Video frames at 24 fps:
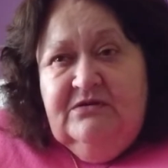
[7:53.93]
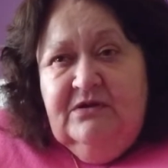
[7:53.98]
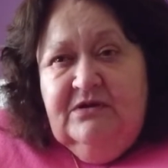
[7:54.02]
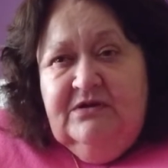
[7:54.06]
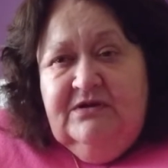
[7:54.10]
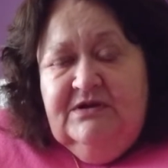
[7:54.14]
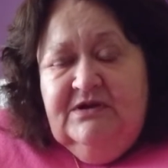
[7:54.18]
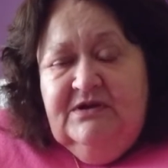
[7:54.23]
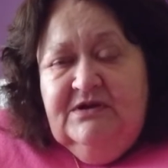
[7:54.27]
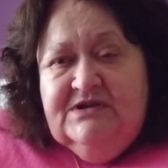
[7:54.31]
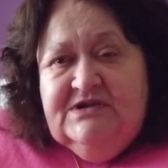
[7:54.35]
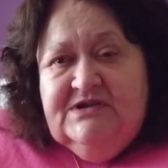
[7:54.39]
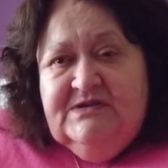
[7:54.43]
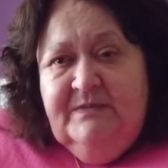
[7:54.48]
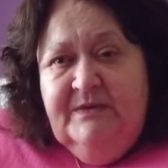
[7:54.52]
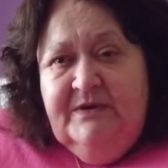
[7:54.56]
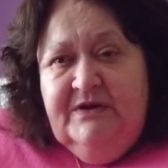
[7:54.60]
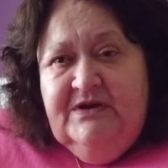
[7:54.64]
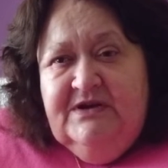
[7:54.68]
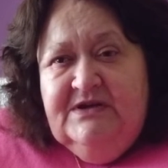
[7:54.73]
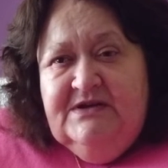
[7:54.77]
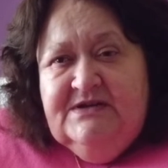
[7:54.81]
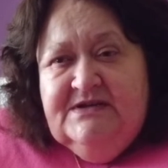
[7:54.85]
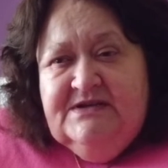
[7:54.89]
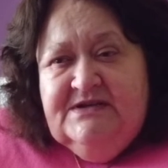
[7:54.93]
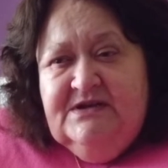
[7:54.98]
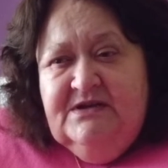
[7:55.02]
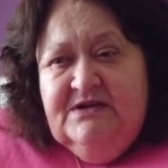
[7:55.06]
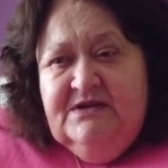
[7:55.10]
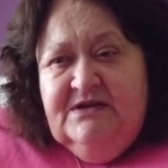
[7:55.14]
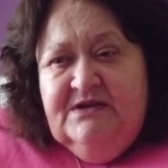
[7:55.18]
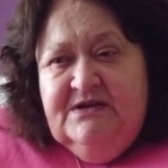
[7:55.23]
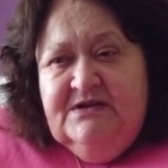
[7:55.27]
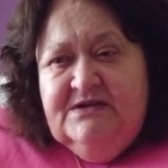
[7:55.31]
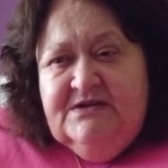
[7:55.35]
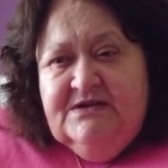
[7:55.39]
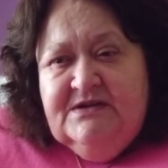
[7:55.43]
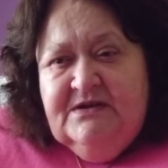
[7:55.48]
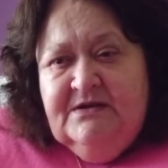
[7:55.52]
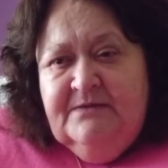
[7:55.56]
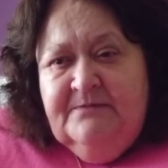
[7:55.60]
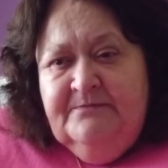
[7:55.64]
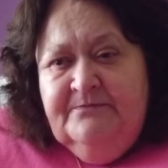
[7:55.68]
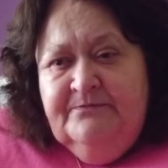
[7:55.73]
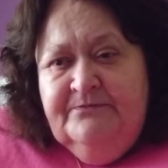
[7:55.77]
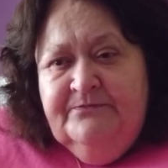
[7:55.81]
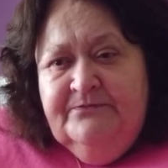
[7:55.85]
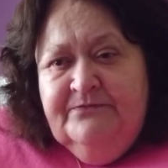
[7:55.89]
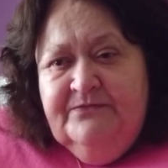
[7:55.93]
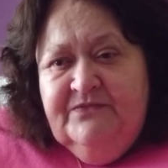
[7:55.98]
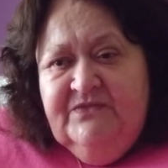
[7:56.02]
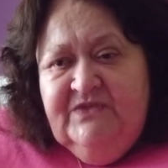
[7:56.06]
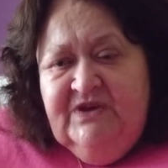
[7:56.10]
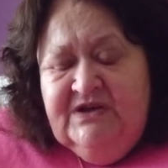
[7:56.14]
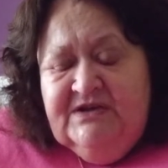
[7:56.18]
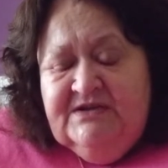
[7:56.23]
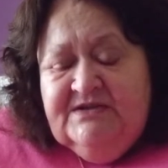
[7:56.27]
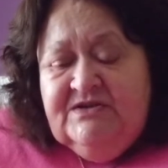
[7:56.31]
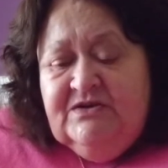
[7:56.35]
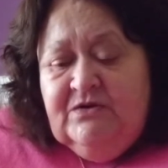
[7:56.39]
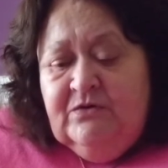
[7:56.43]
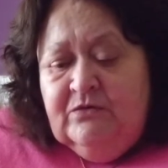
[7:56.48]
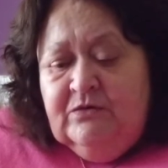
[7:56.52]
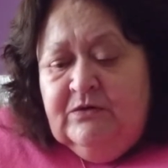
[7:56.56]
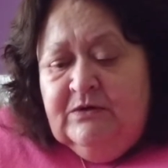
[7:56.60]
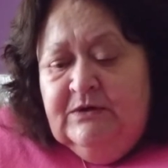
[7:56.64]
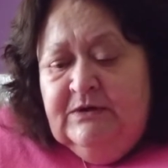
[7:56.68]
think that's about it, isn't it? I think so.